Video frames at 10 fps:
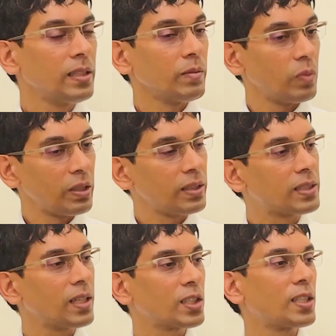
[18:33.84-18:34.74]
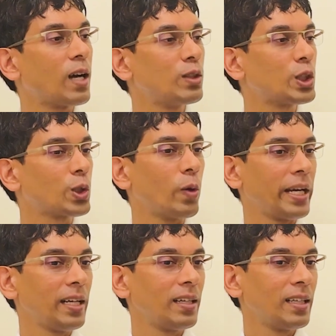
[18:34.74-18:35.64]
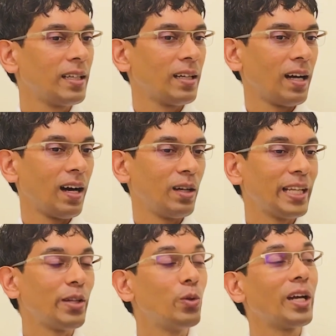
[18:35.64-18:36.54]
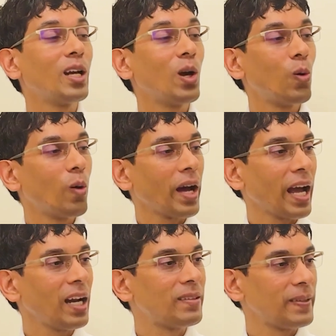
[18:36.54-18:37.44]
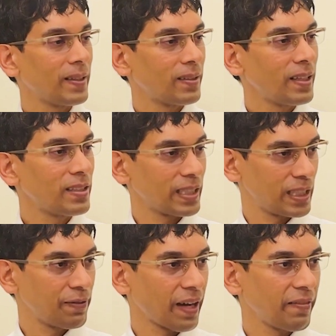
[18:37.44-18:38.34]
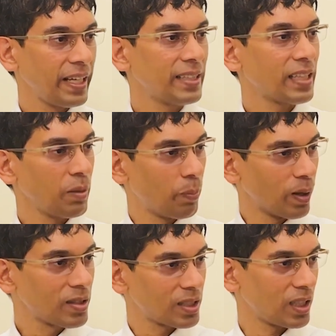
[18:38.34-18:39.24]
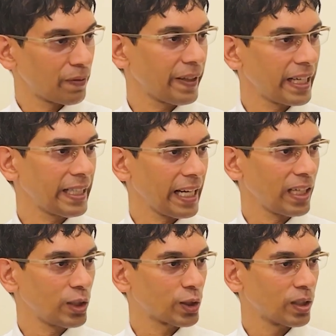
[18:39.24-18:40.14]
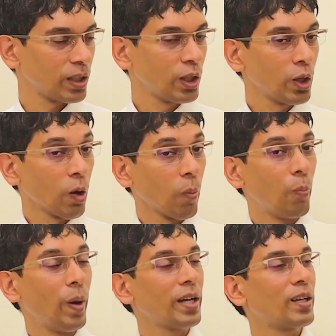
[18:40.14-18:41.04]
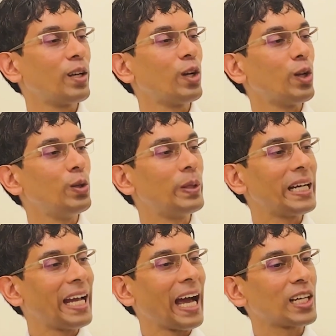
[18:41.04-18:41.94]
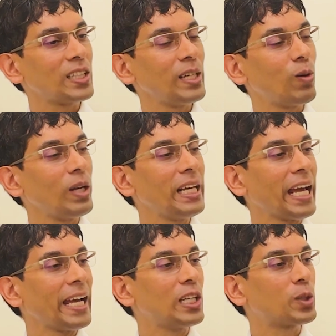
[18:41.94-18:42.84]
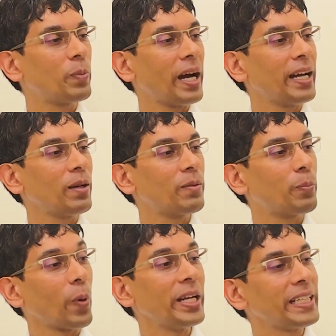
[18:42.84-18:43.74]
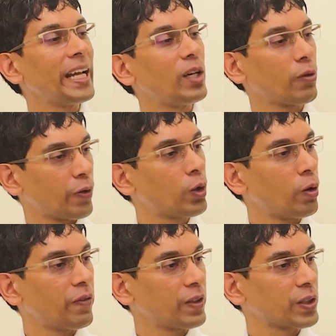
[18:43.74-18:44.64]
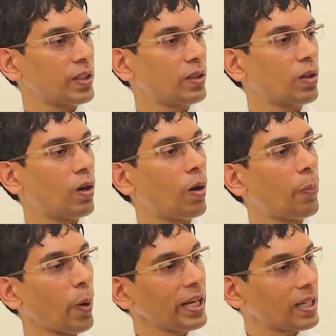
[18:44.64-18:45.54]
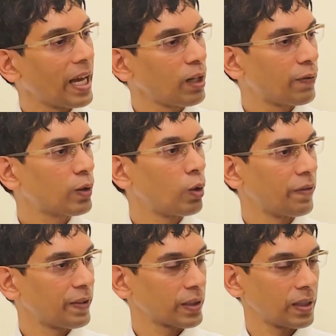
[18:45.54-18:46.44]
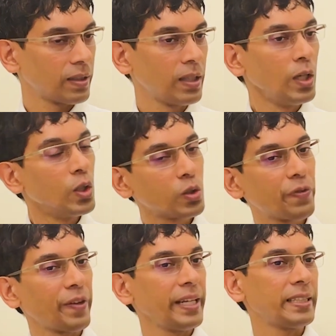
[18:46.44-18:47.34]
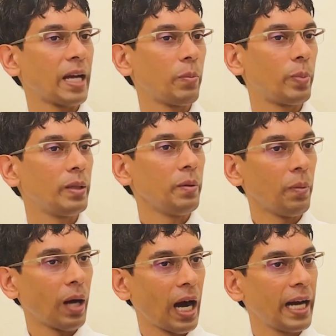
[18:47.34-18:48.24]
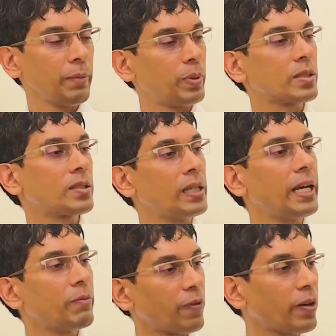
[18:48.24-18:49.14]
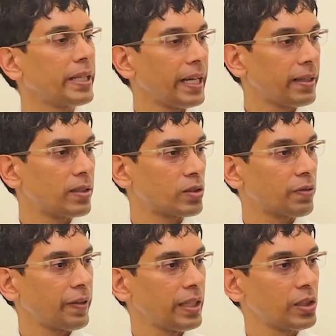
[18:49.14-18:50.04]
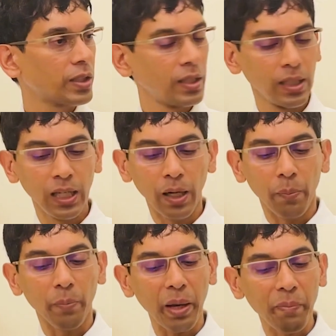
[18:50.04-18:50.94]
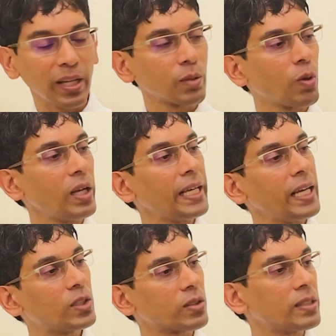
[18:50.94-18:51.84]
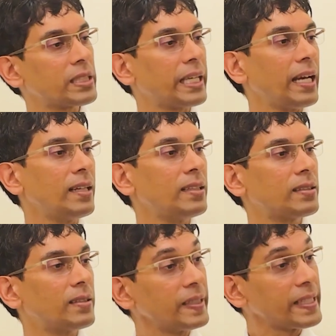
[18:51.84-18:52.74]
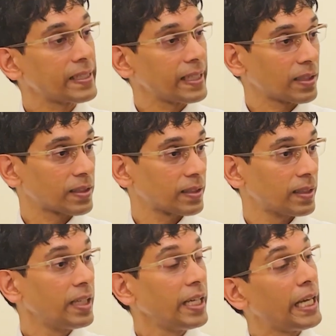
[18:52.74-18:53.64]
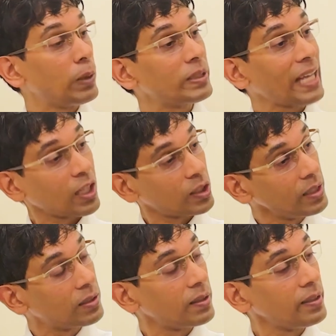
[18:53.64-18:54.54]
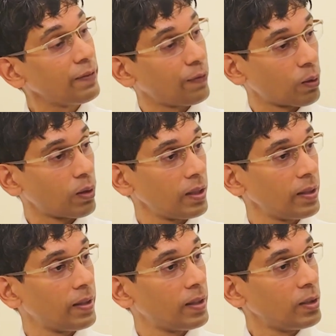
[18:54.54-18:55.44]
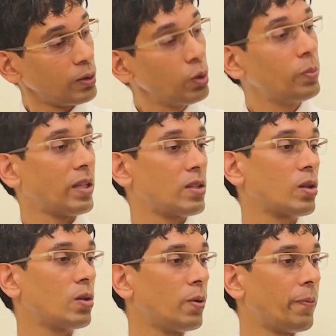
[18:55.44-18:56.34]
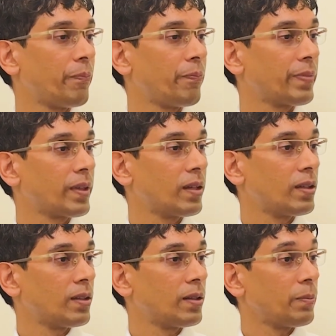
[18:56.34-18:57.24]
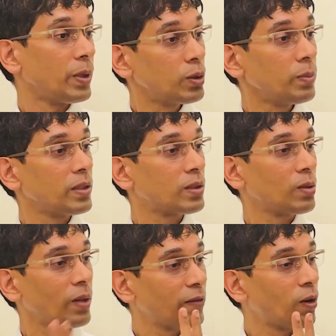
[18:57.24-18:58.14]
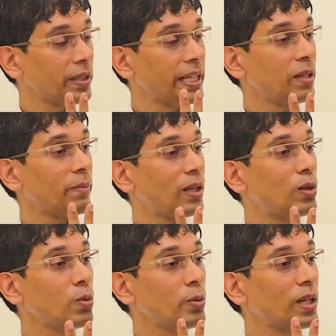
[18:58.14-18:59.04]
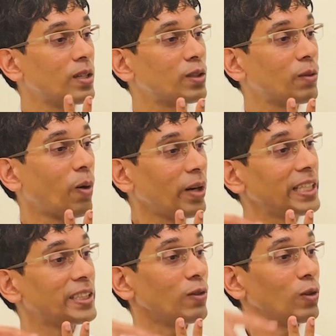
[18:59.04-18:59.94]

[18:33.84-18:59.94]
But research now is showing that you can go ahead 365 days in birth certificate age, but you can actually only age by 0.8 of a coefficient or 0.9 of a coefficient. So for example, I personally am 48 years of age. My metabolic age on the scale is 36. It was actually 34 2 months ago. But 2 months ago, I gained by 2 years of body age. I've